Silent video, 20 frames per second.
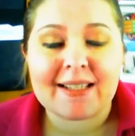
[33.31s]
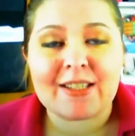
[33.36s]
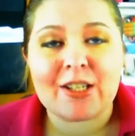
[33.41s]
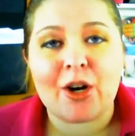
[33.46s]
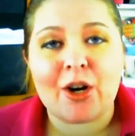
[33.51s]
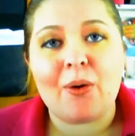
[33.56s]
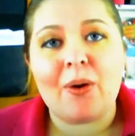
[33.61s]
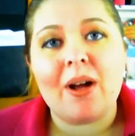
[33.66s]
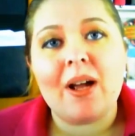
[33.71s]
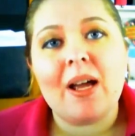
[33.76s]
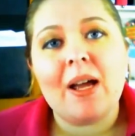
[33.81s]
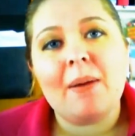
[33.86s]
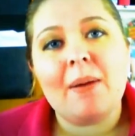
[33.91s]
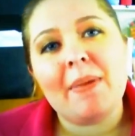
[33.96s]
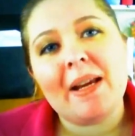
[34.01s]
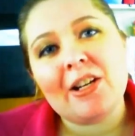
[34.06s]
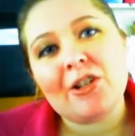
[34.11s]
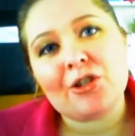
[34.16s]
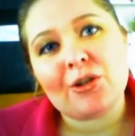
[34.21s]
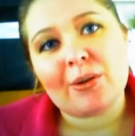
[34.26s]
So
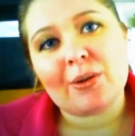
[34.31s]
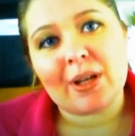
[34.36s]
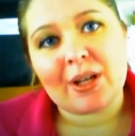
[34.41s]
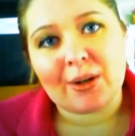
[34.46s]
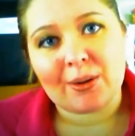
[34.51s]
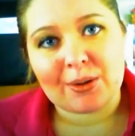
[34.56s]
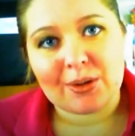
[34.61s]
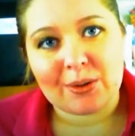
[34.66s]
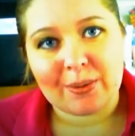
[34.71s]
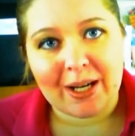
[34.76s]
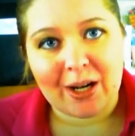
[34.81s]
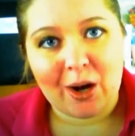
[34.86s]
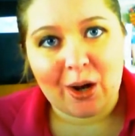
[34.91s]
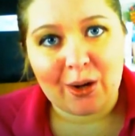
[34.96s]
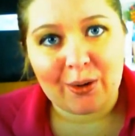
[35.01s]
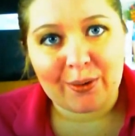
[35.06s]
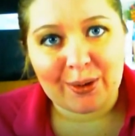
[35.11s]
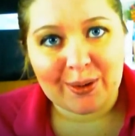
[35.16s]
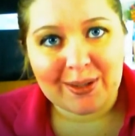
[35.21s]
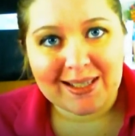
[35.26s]
make sure that you're doing
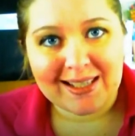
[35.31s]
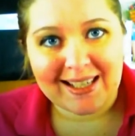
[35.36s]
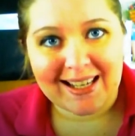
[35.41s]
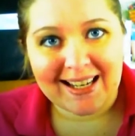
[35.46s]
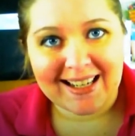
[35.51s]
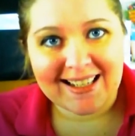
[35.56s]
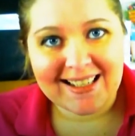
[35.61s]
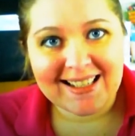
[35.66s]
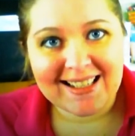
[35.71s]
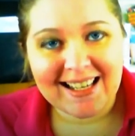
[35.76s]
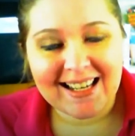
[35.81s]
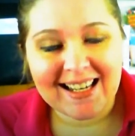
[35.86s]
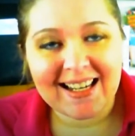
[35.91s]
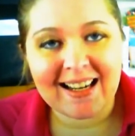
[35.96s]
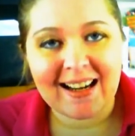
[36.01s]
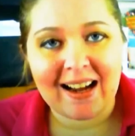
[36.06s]
all of those things